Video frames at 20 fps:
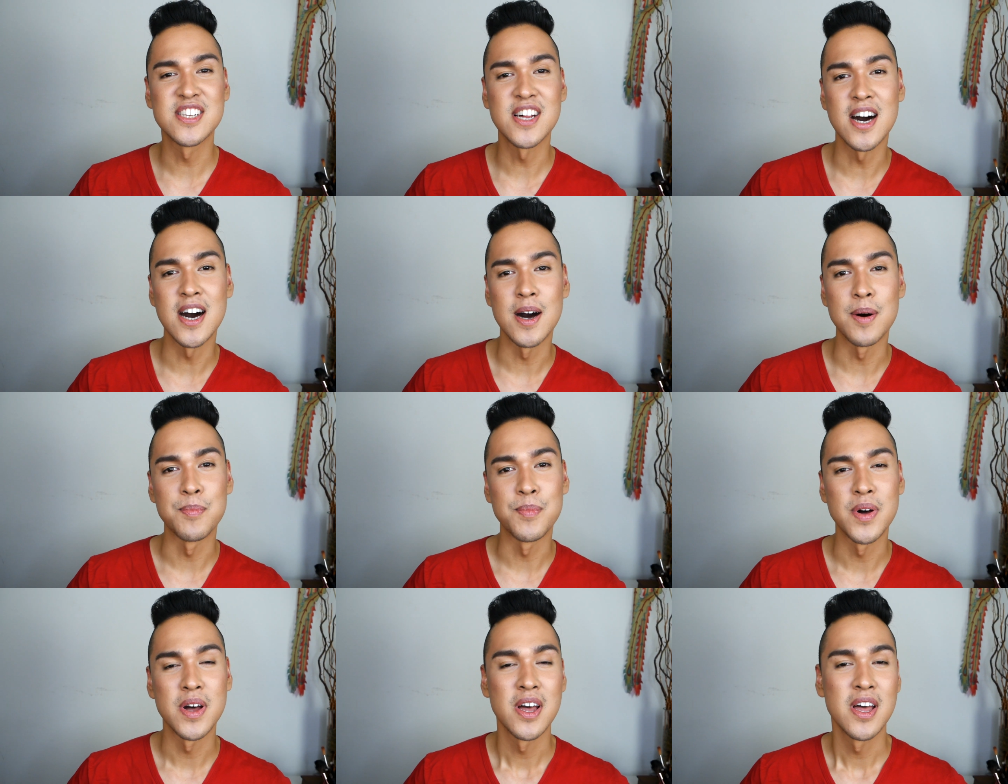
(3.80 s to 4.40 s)

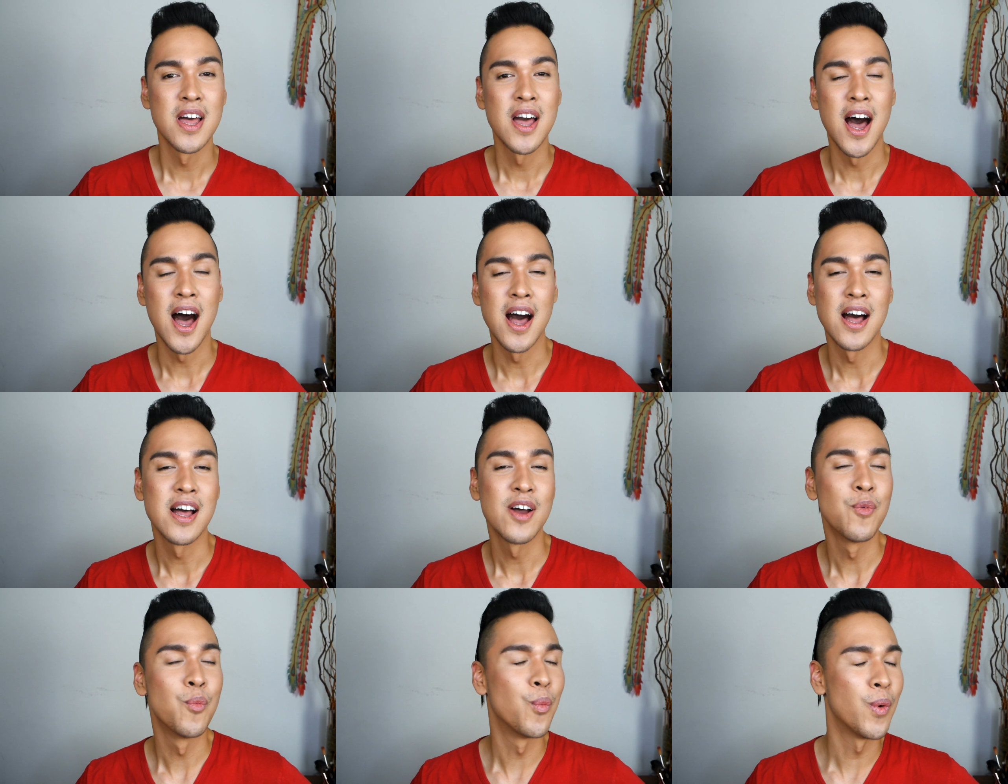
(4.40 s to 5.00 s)
up?
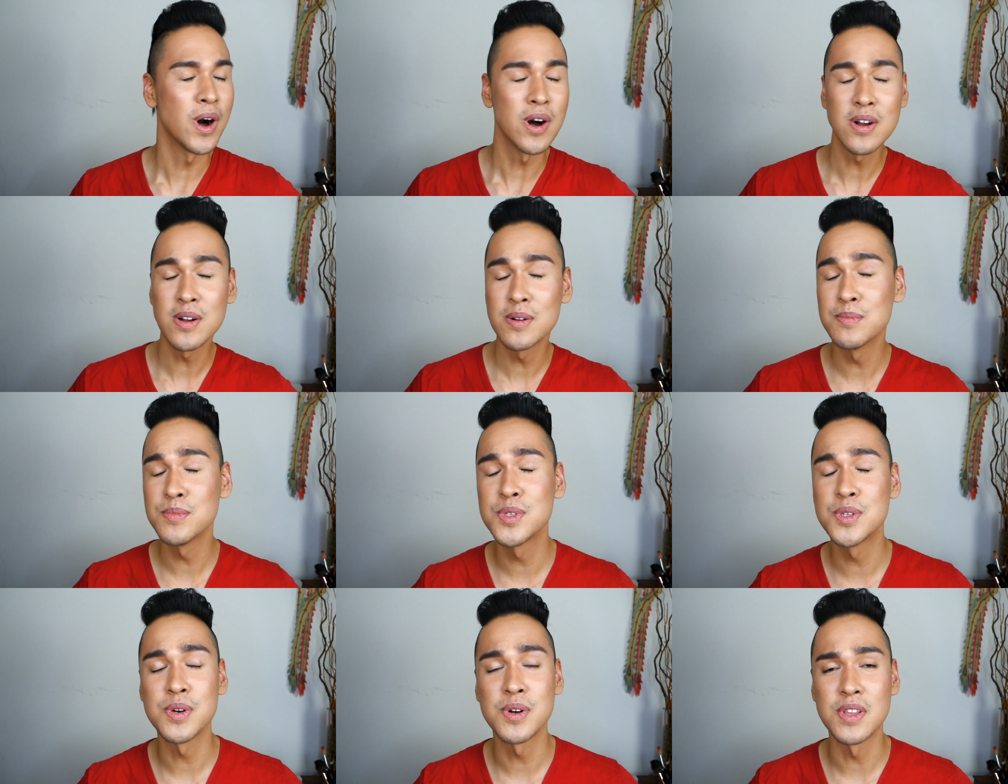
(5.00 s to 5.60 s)
Welcome
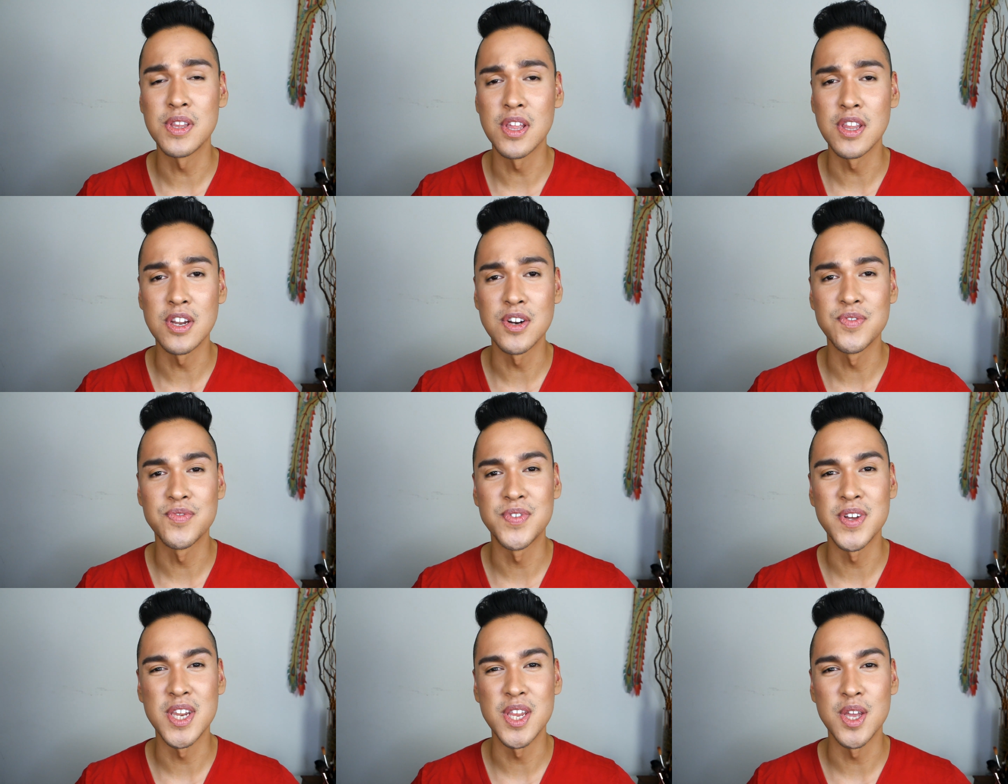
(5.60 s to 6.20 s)
to another
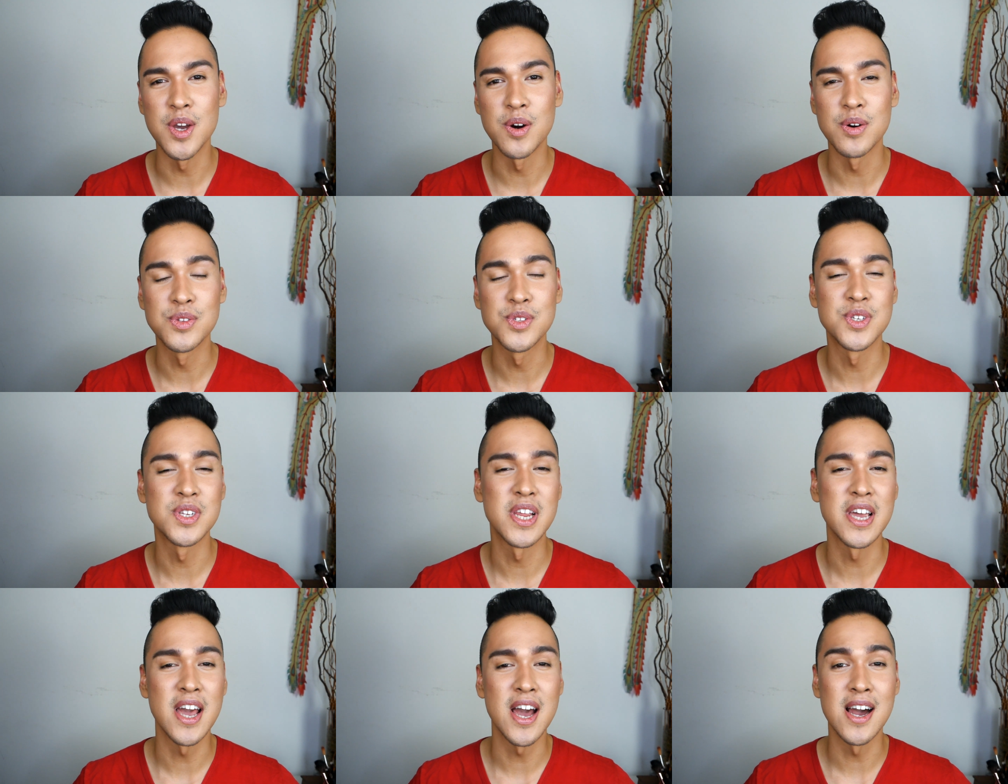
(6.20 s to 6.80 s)
video.
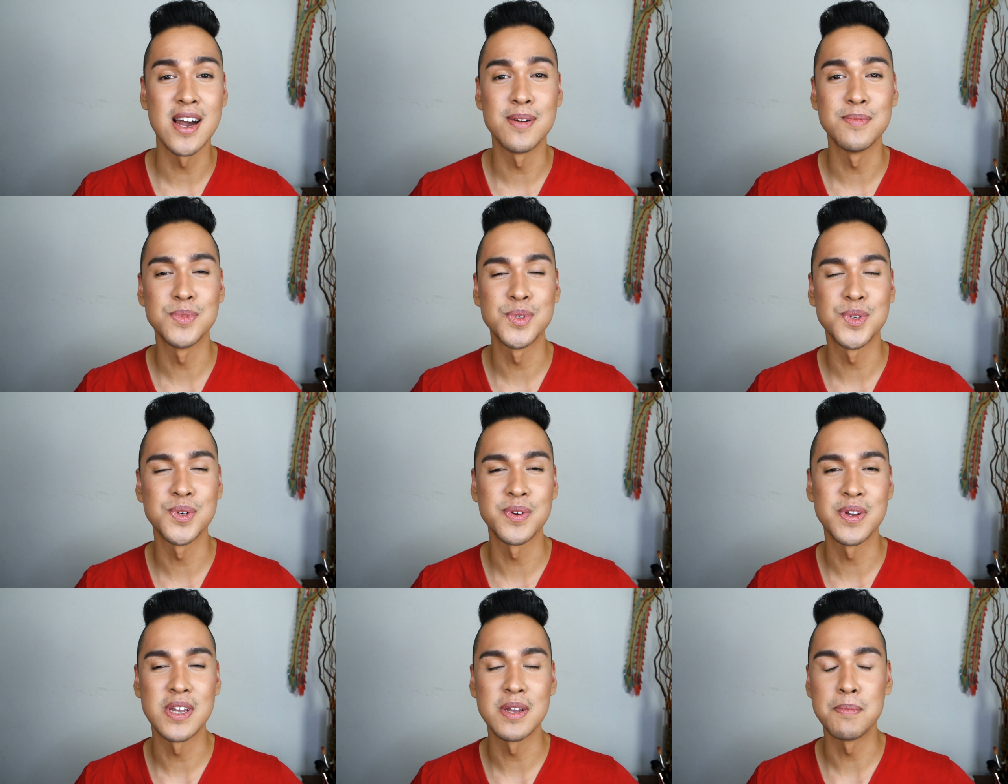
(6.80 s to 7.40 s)
Today I'm
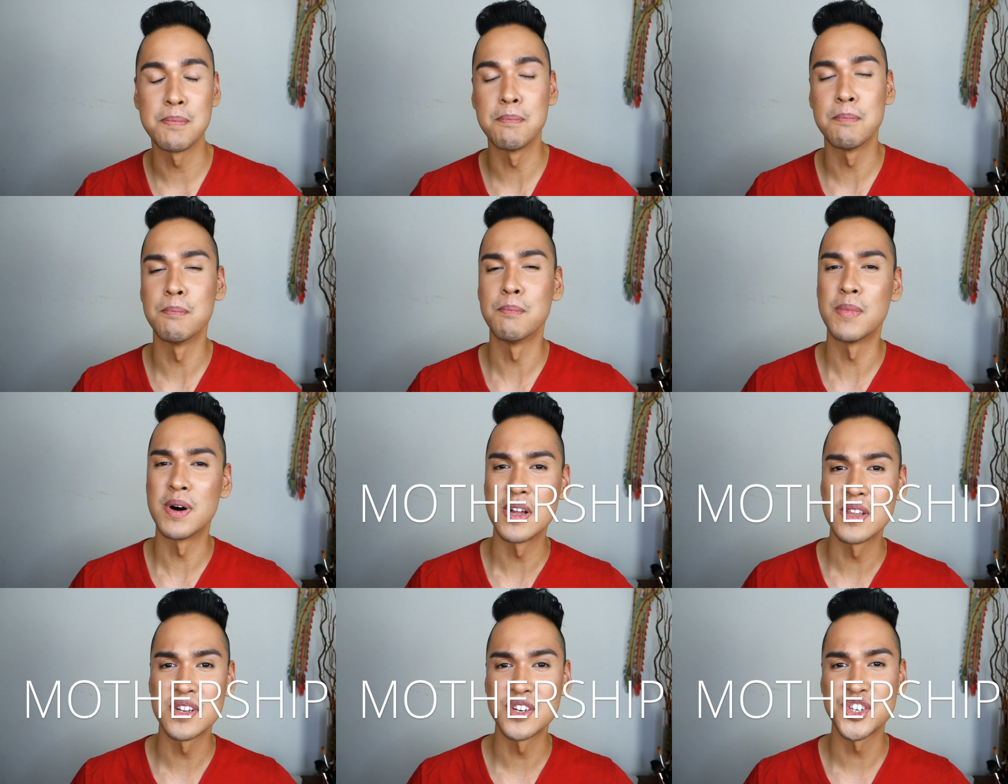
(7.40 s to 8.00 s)
doing
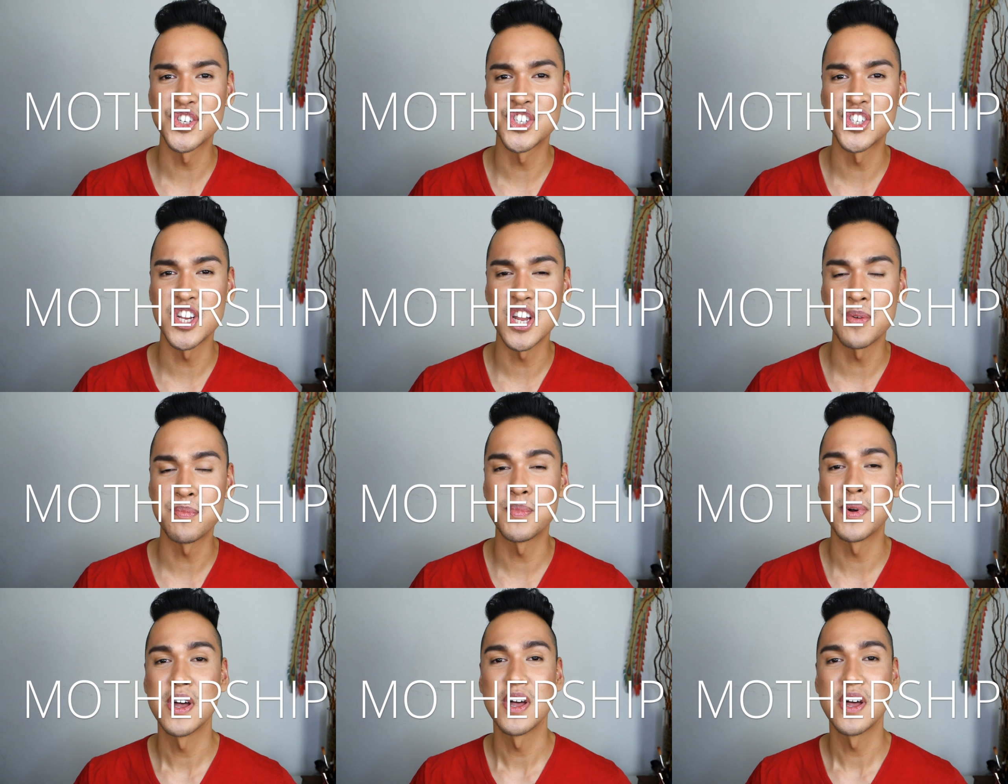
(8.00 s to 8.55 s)
Mothership